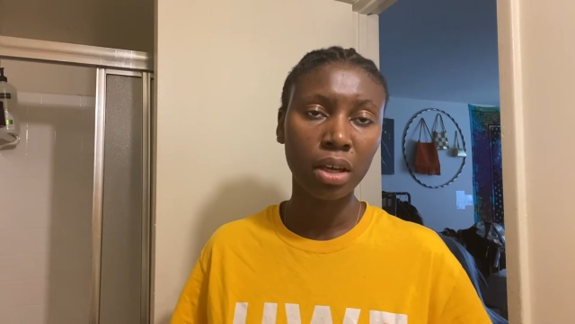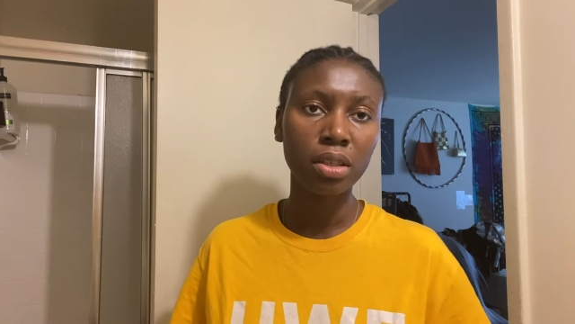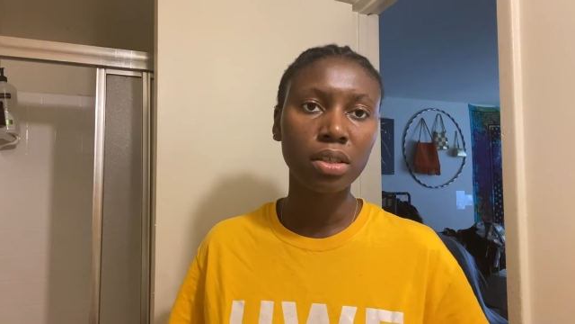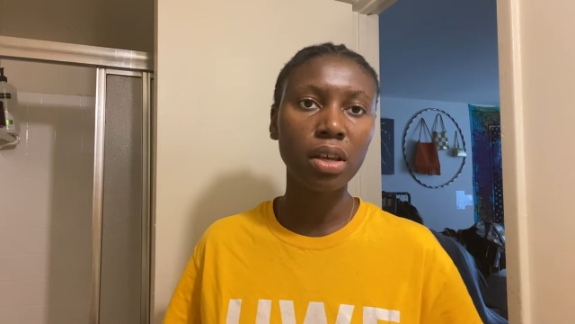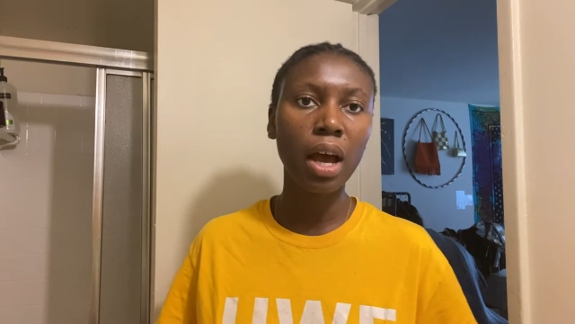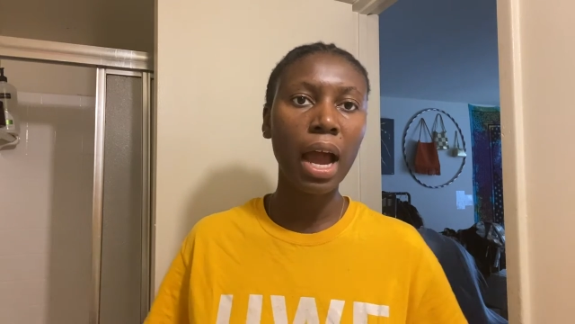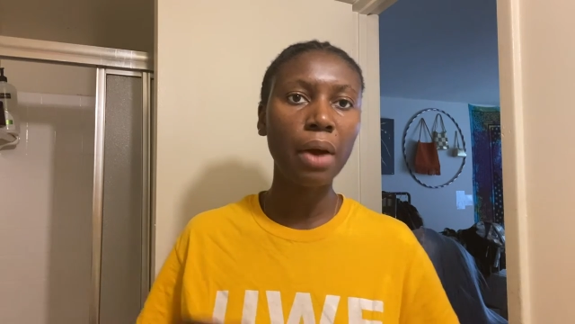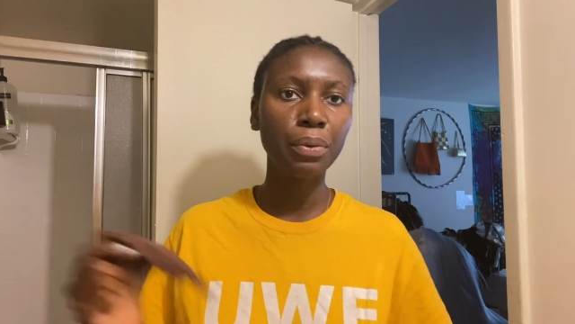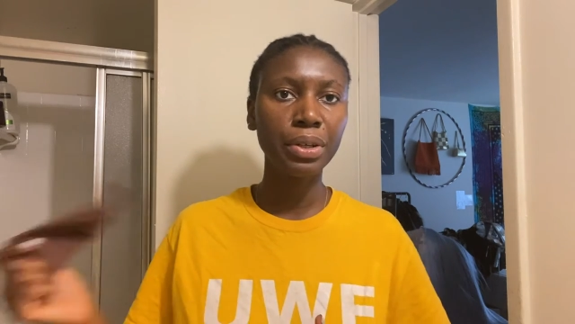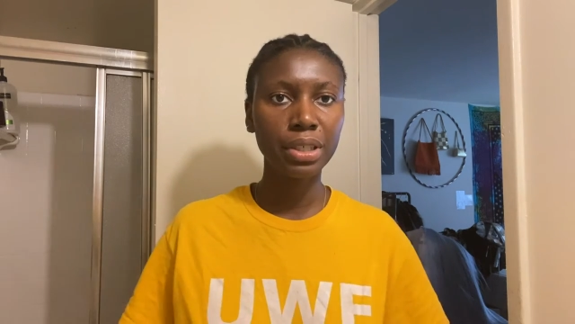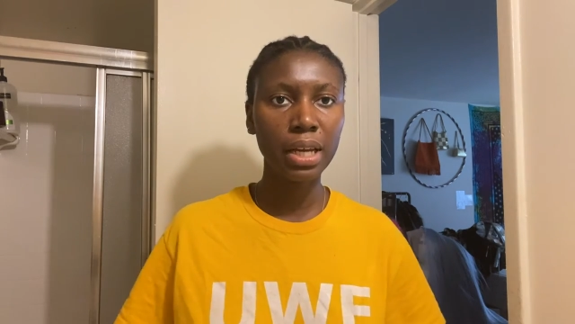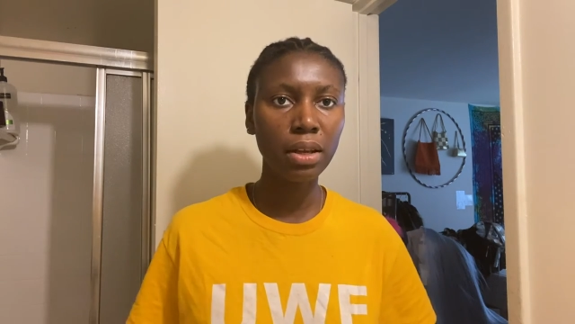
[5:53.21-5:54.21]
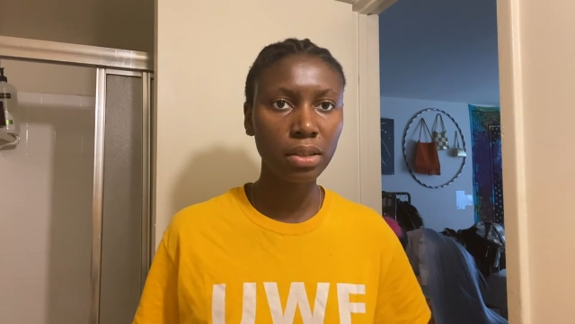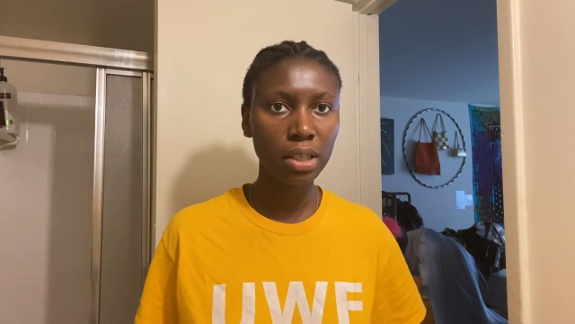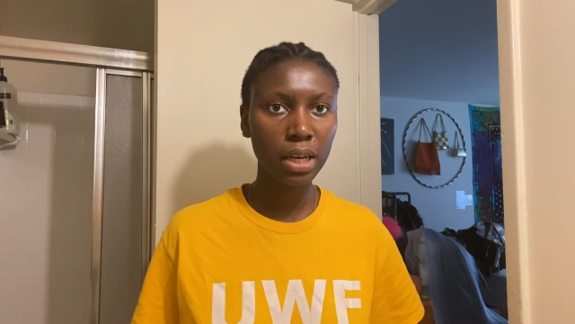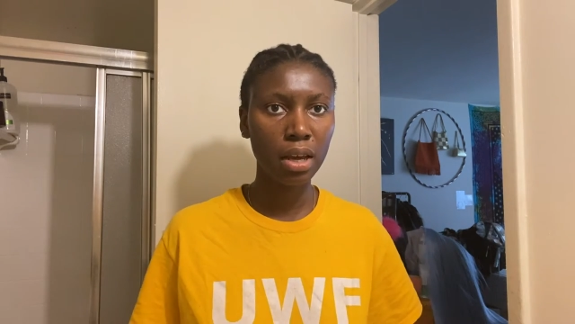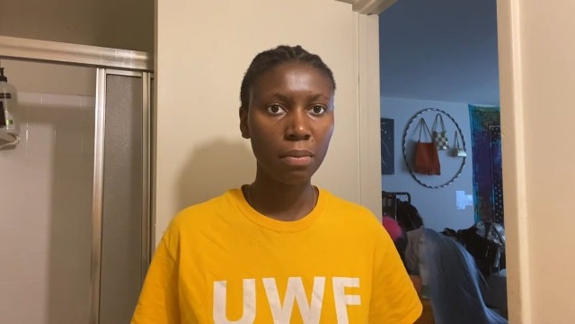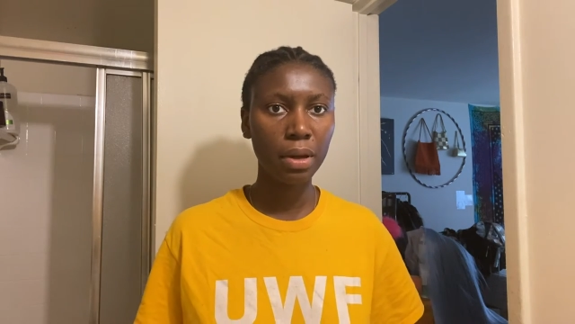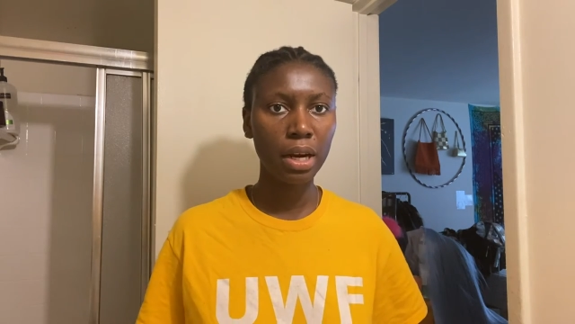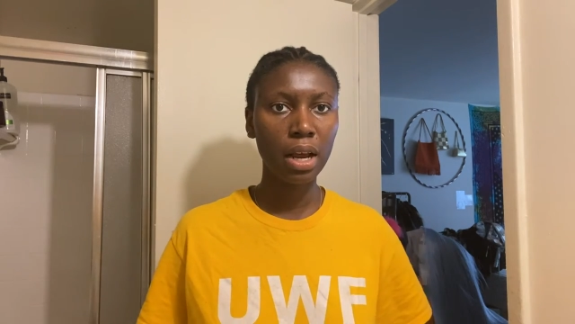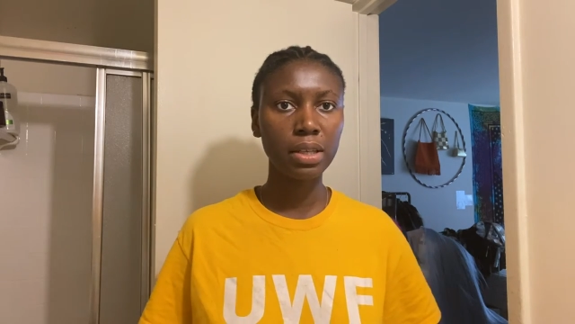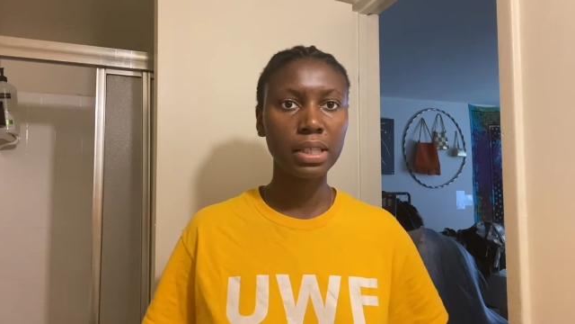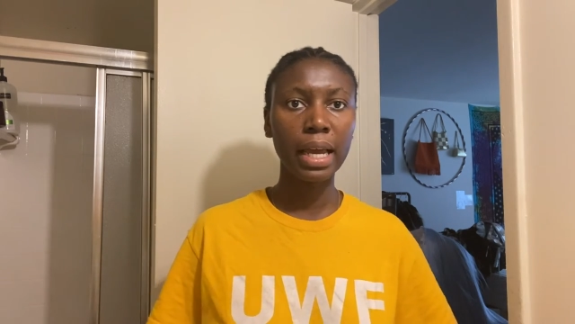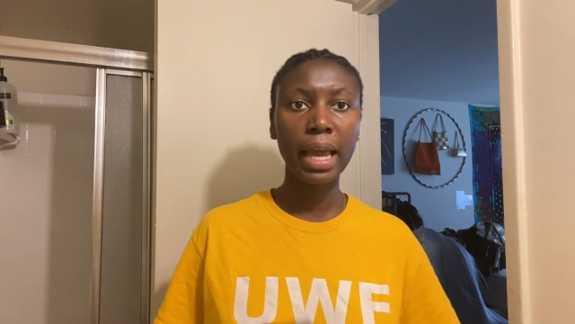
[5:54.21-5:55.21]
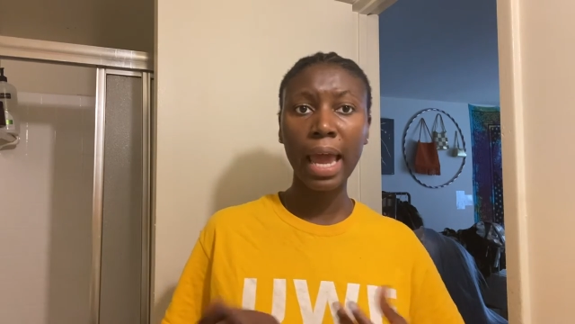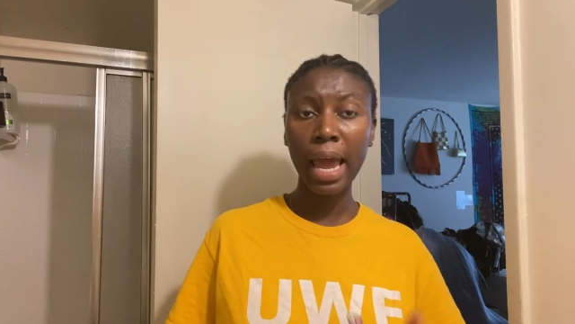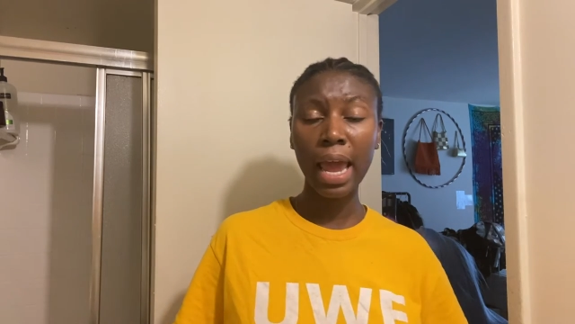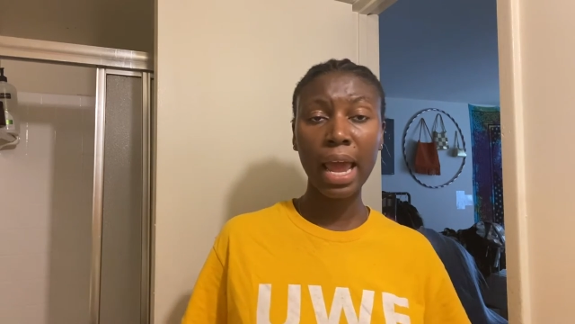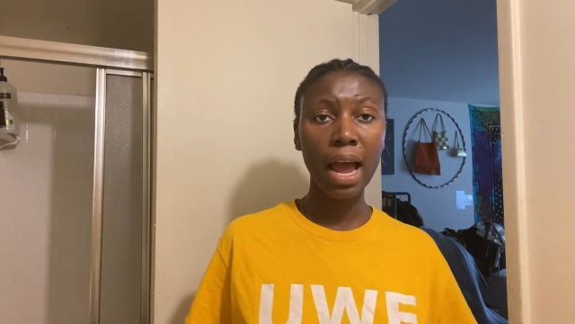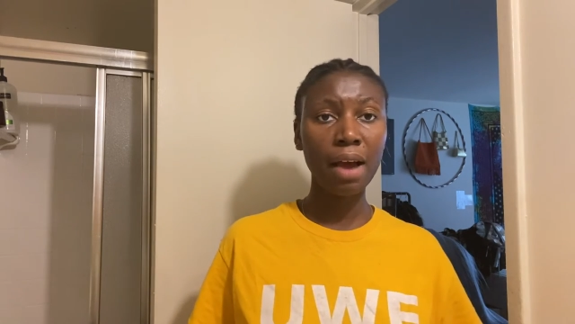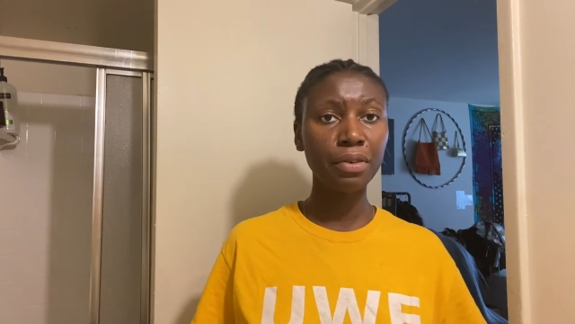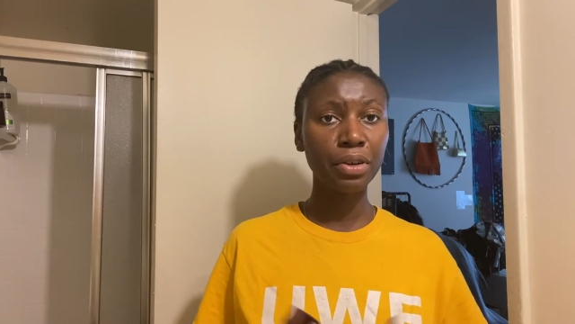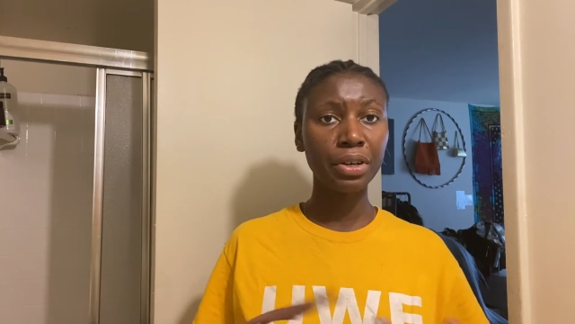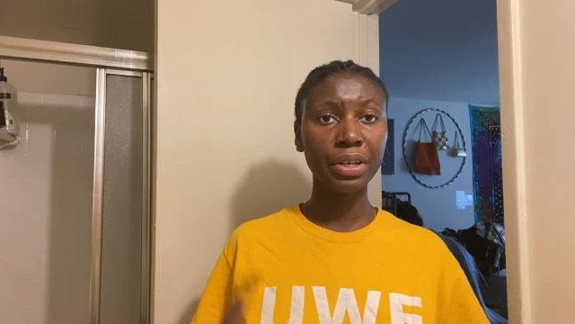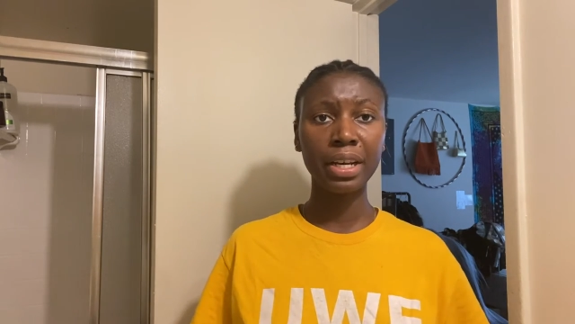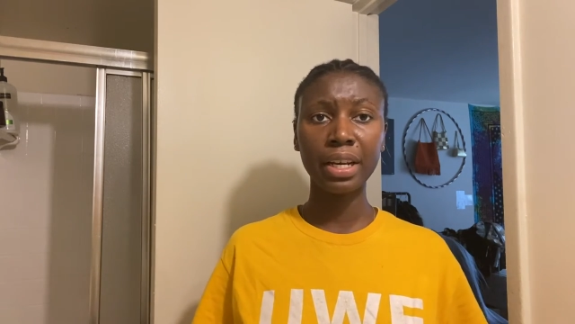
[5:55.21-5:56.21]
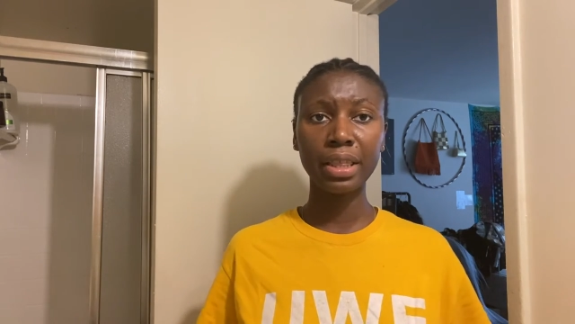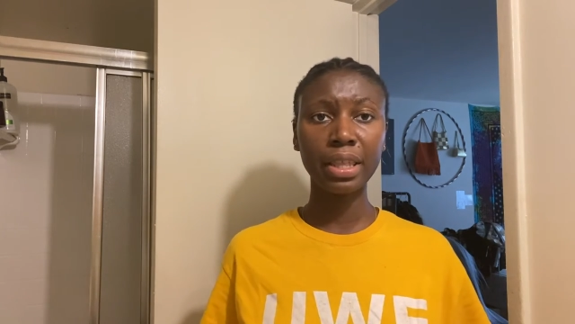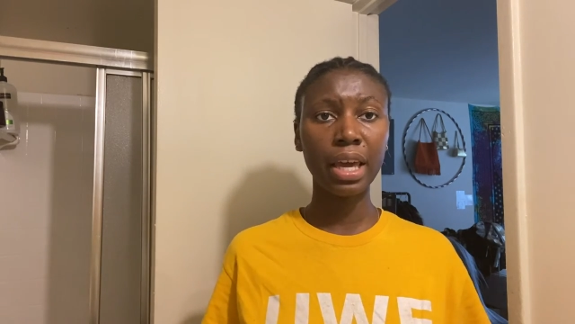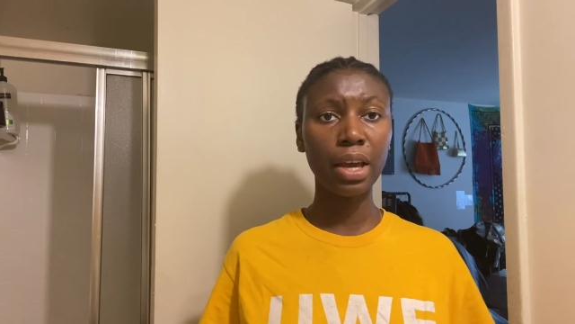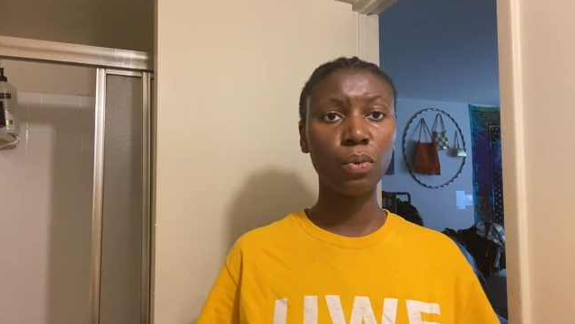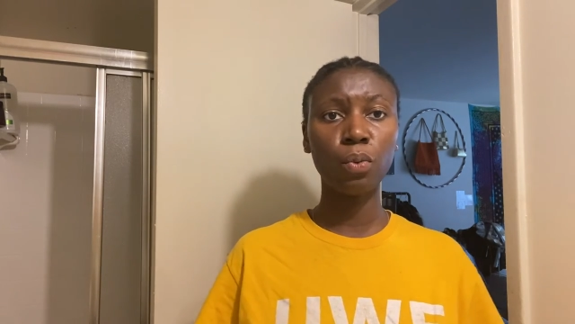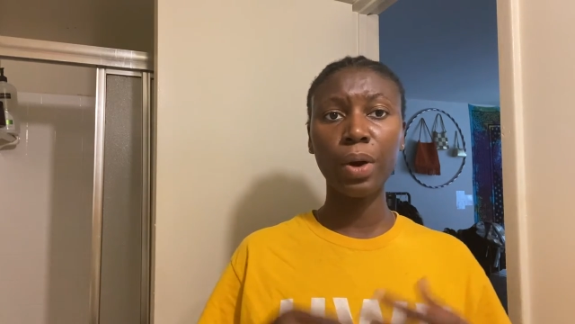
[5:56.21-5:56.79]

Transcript: So I reached out to them and I was like, hey, I haven't heard anything.